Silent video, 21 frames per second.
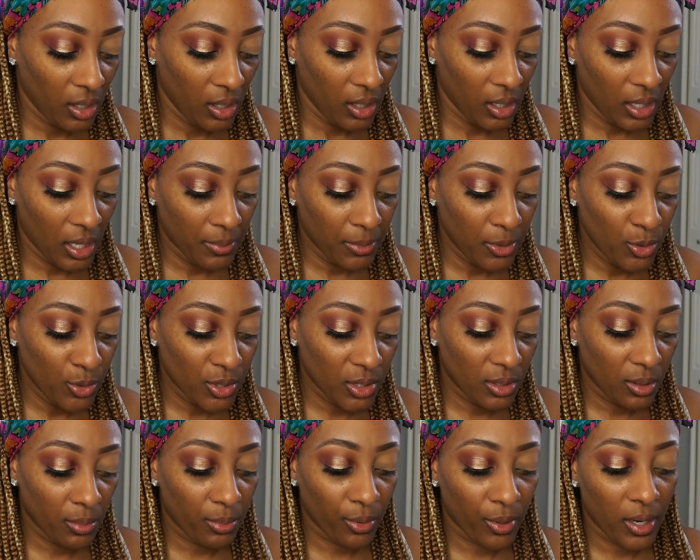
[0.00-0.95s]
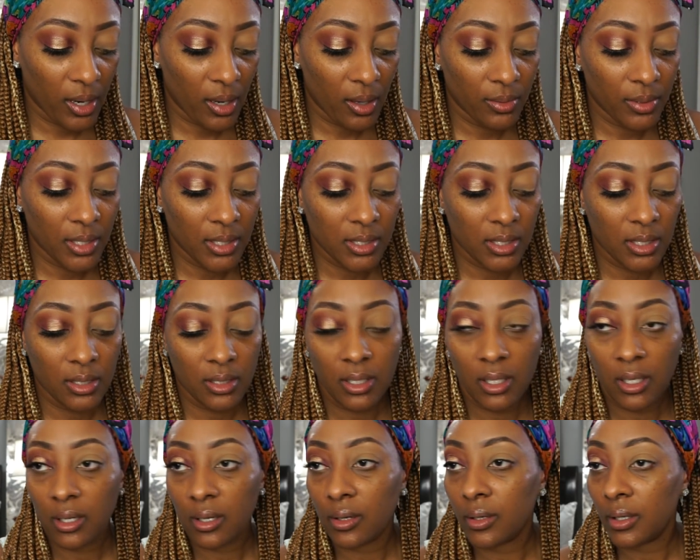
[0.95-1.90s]
and I'm using the brown that's in
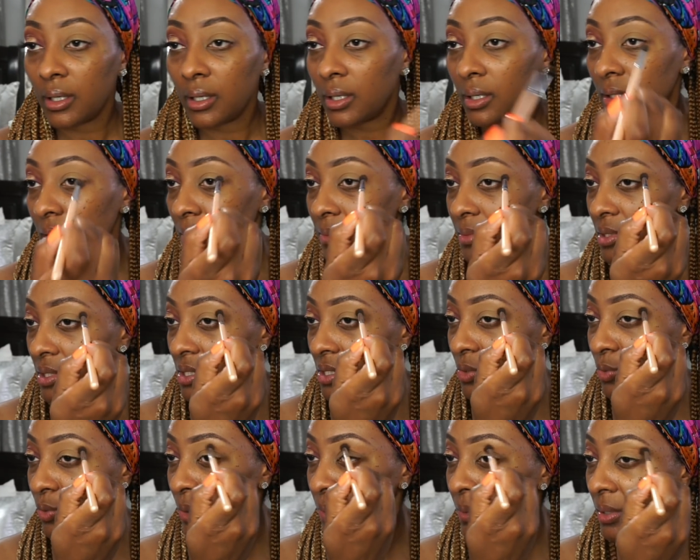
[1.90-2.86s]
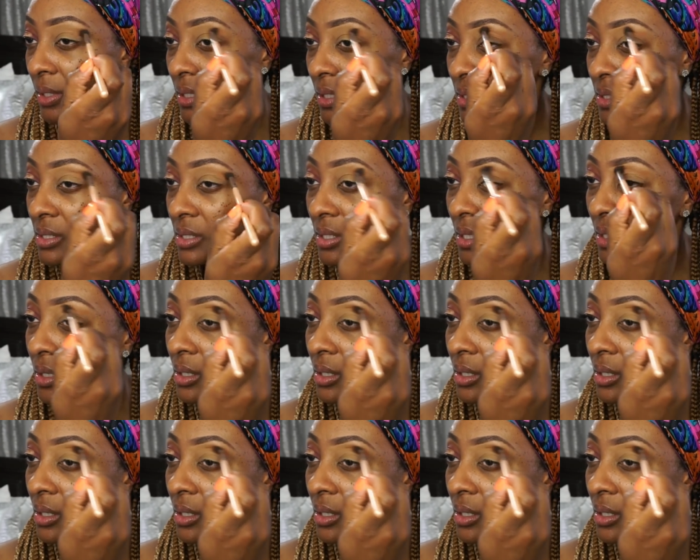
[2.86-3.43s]
there, and I'm just sweeping this